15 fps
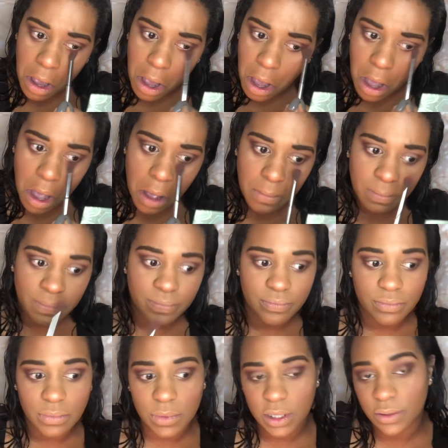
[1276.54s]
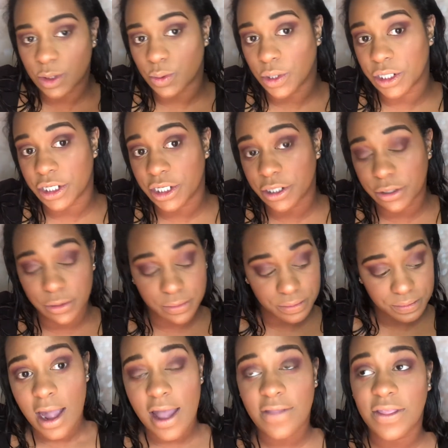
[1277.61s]
Um, it was really cute.
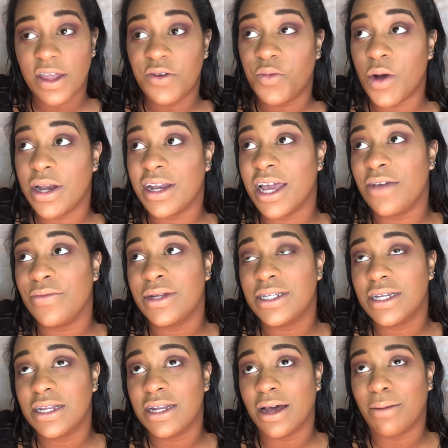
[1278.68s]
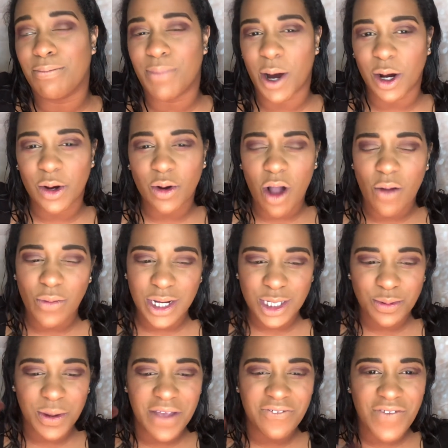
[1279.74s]
And then one night we did a bar crawl,
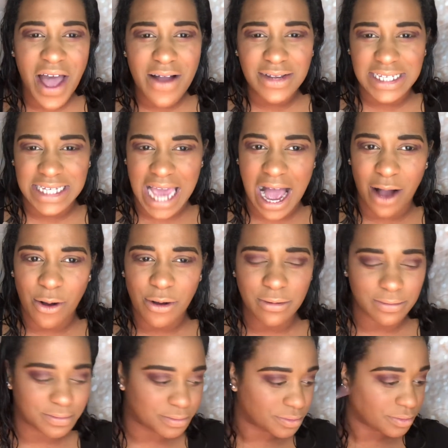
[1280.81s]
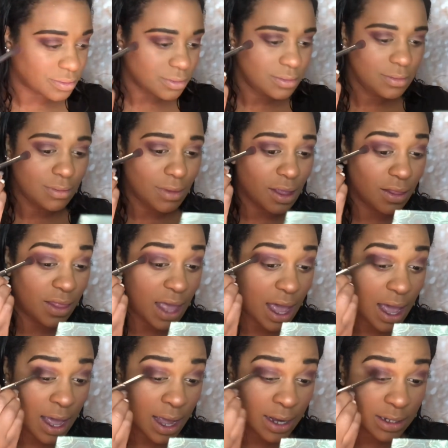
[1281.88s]
which we found out
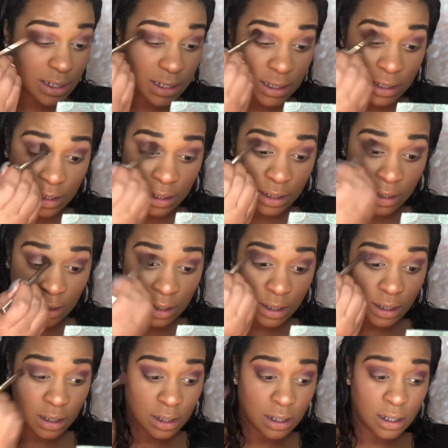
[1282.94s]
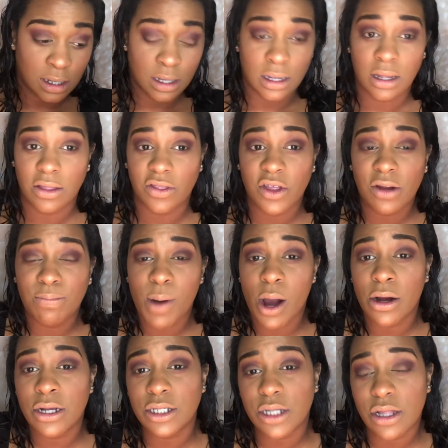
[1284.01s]
that their
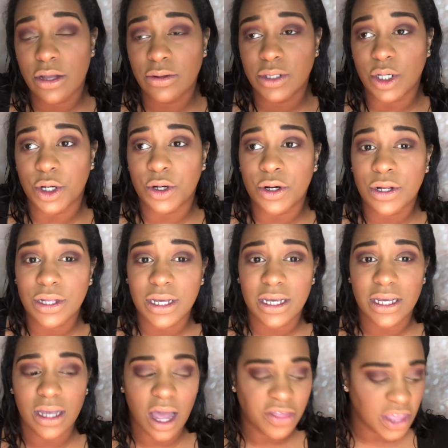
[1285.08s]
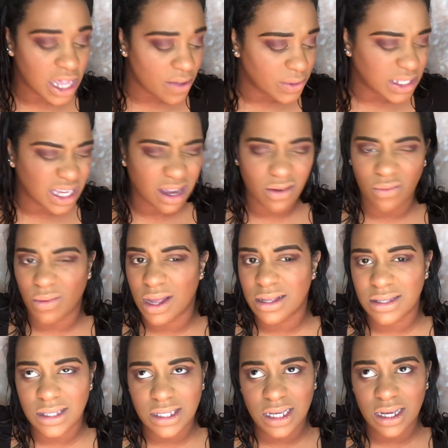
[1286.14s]
bars close early. I think it was like a
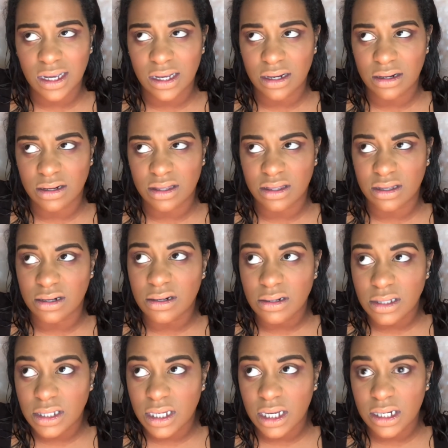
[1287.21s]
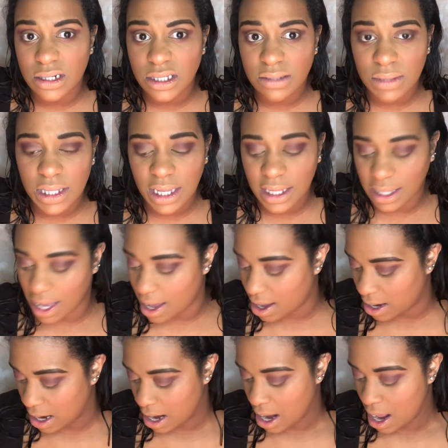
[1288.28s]
Wednesday or a Thursday or something like that.